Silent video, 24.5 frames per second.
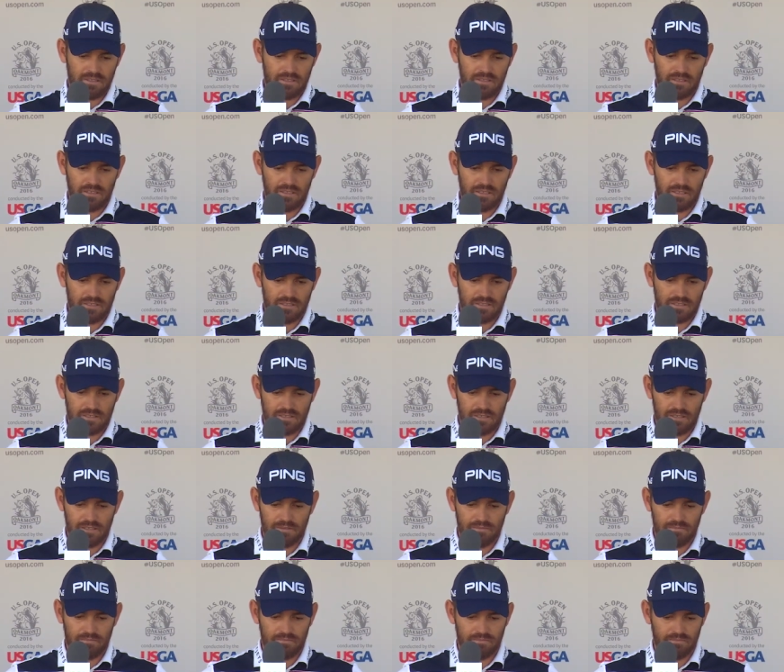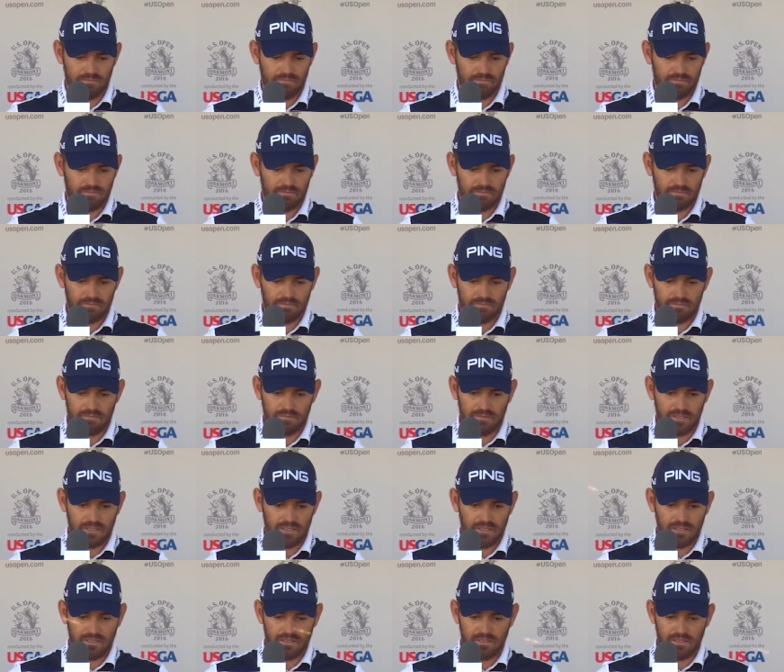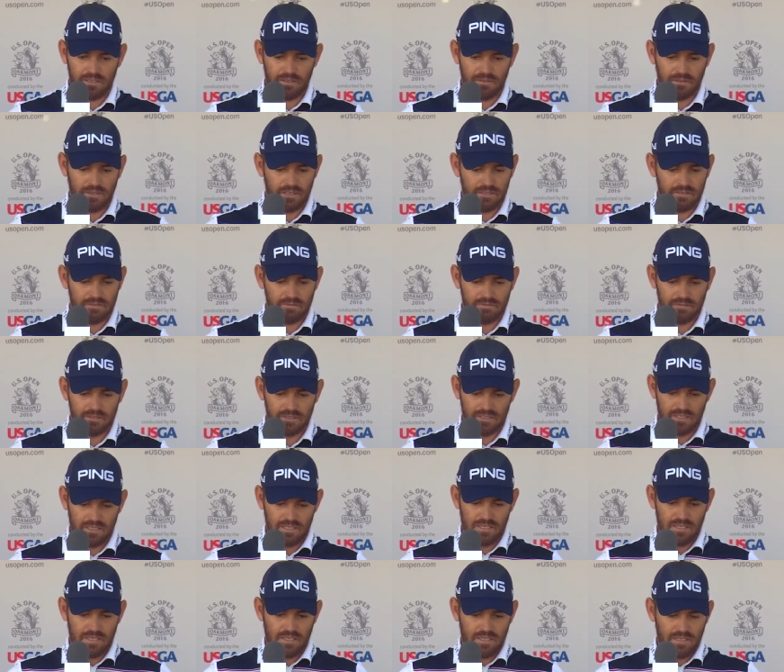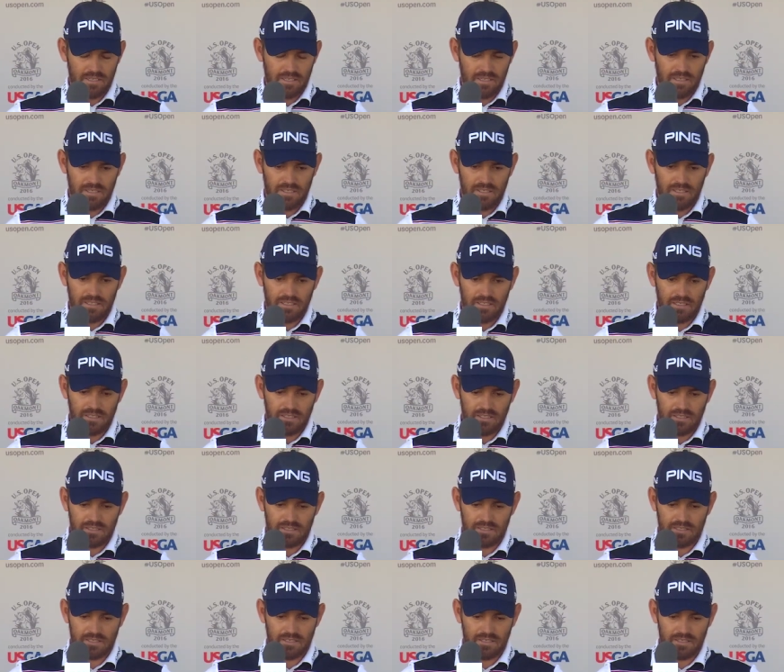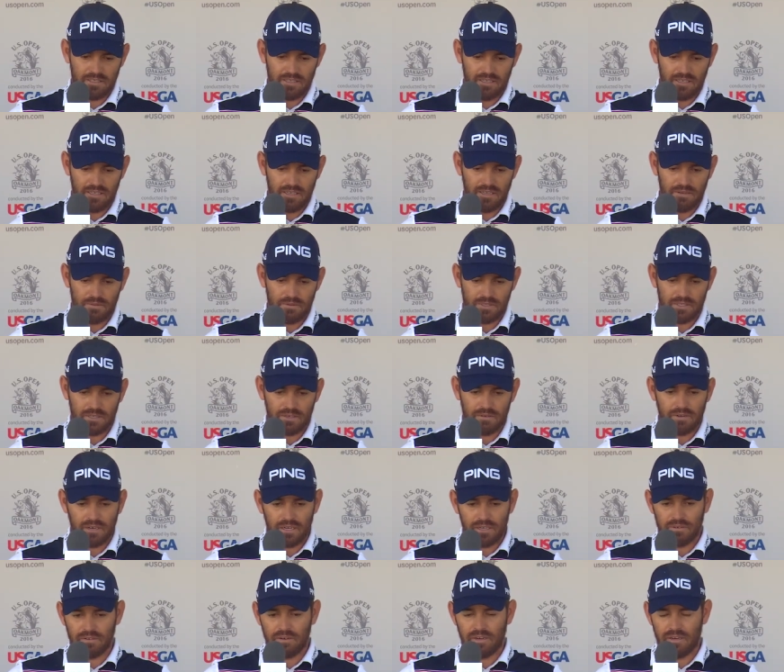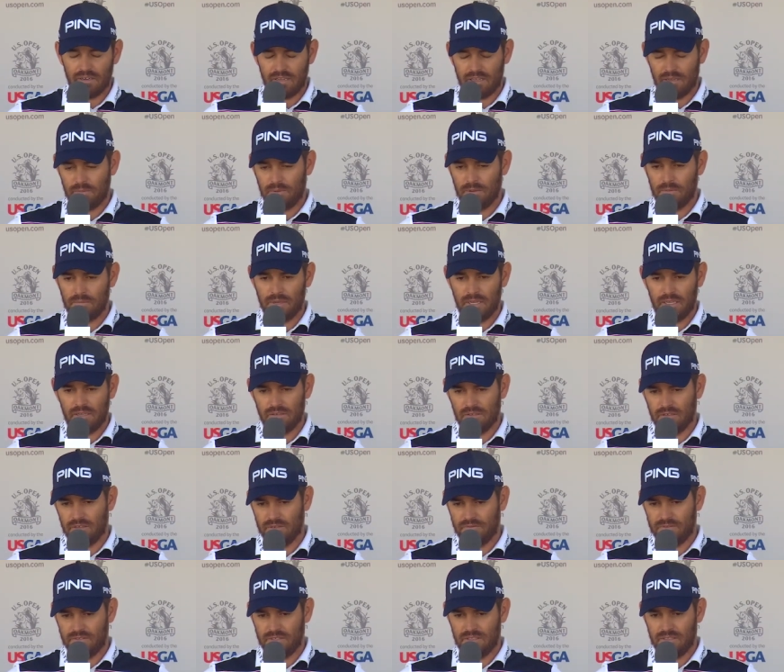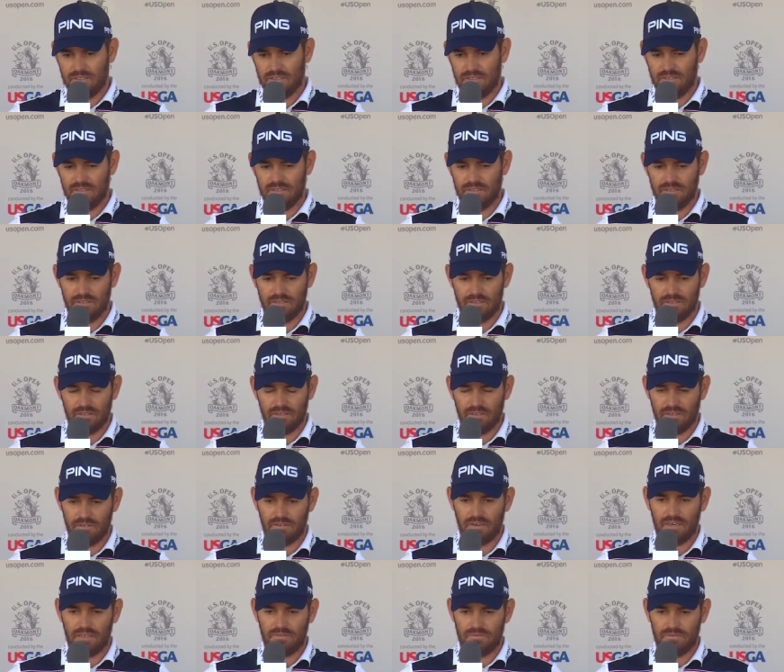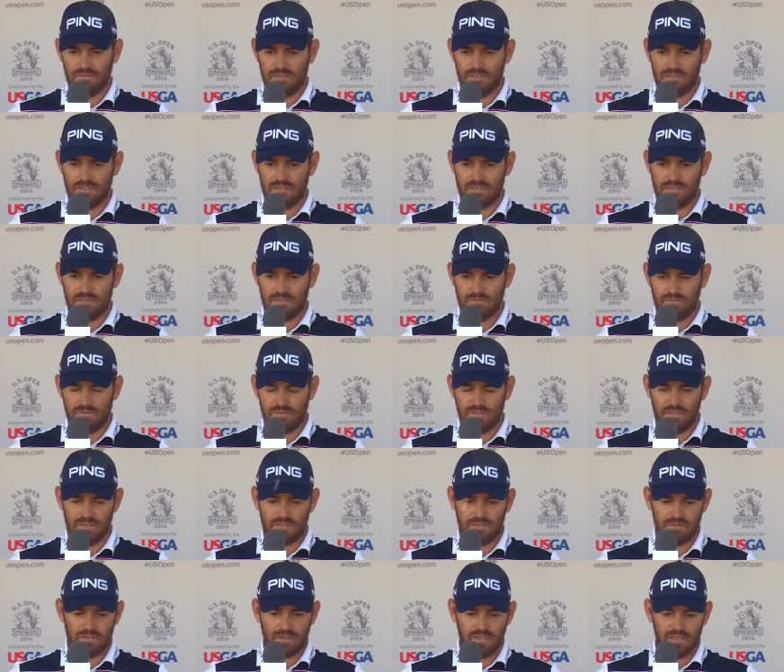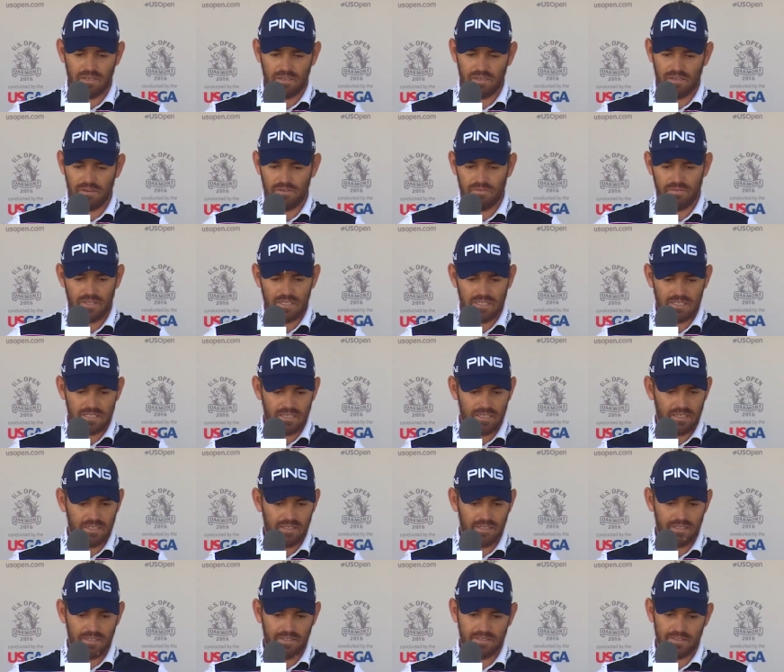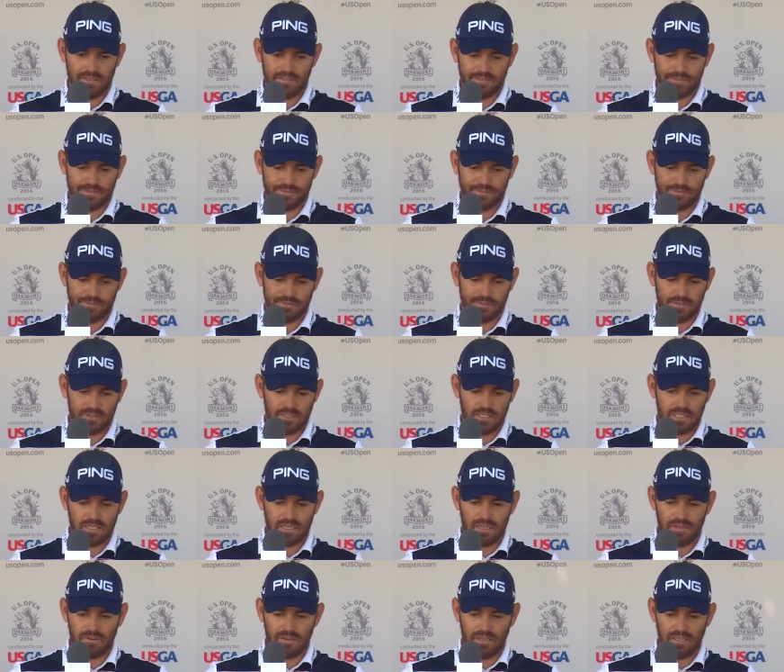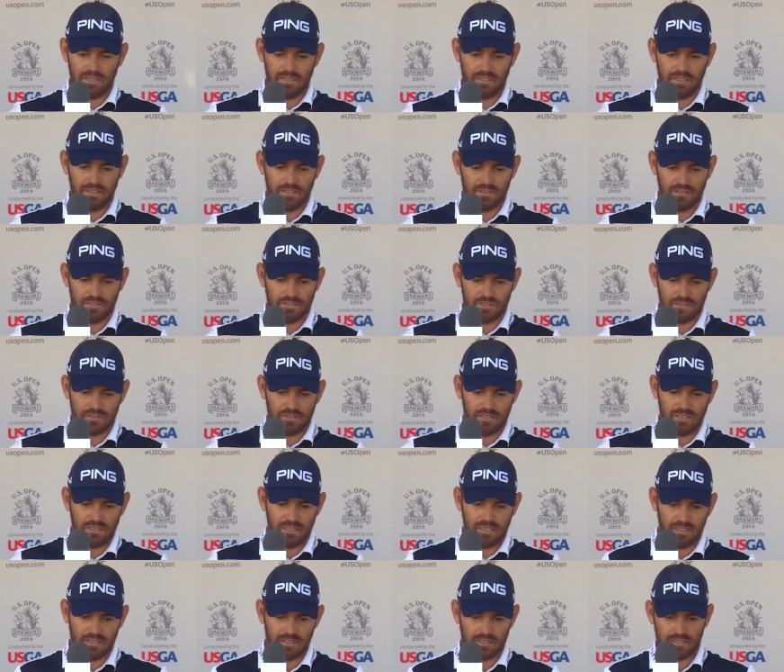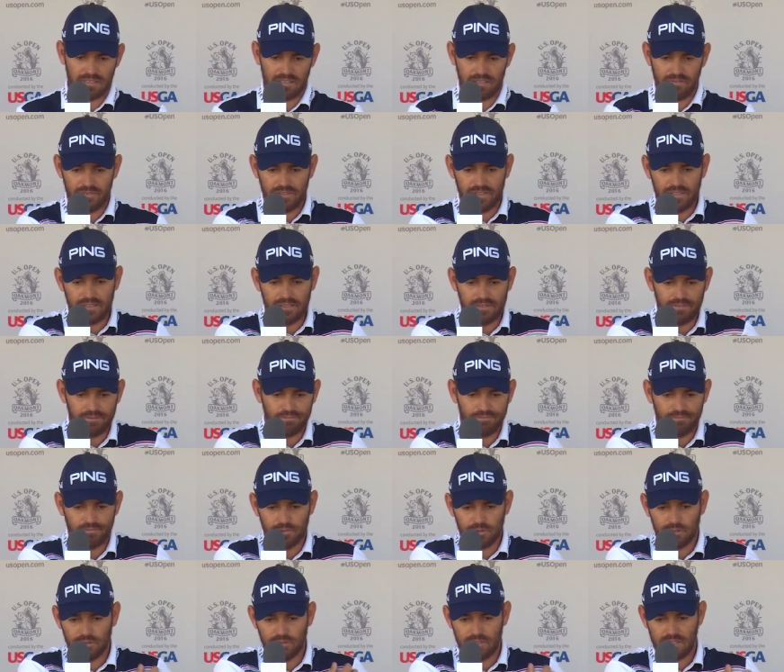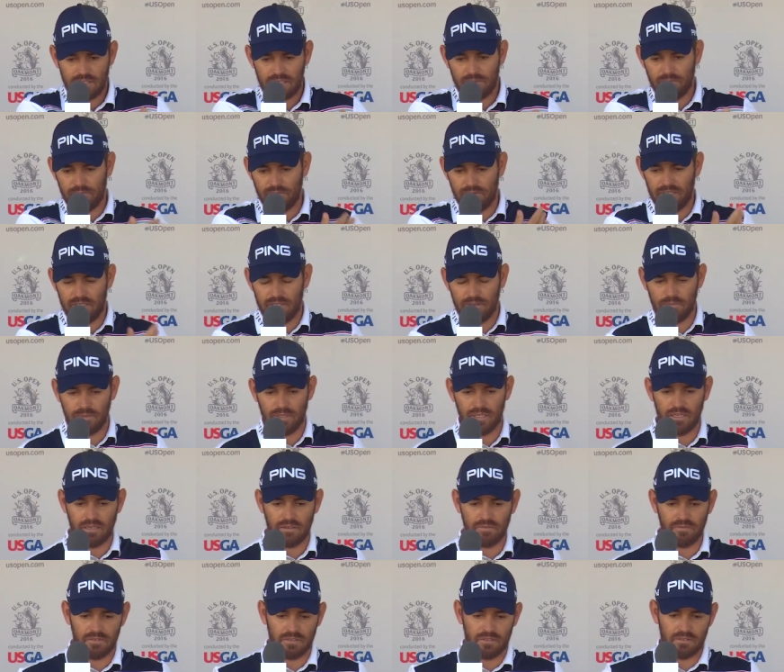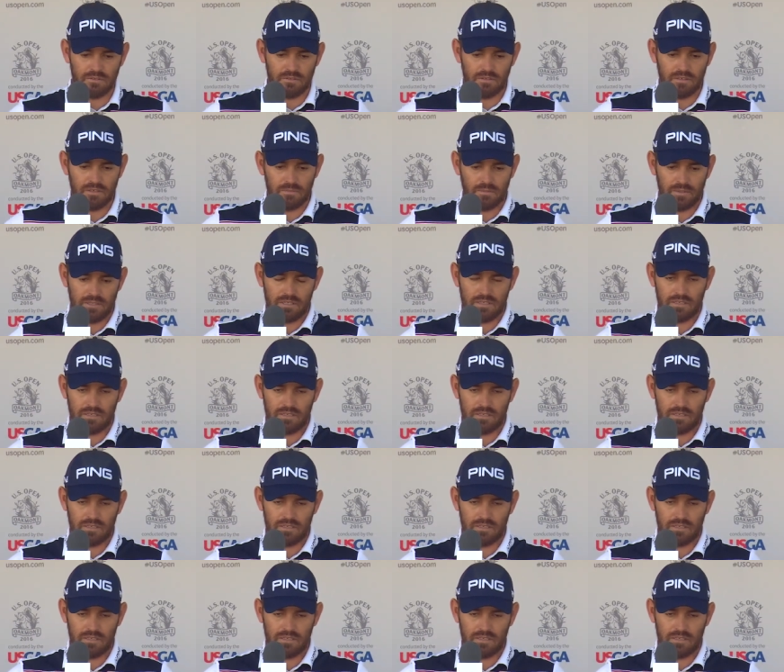It's um, you know, it's a, it was a great round coming back after not a great first first round. I could have easily just go out there and shoot another 74 or something and be out of the tournament.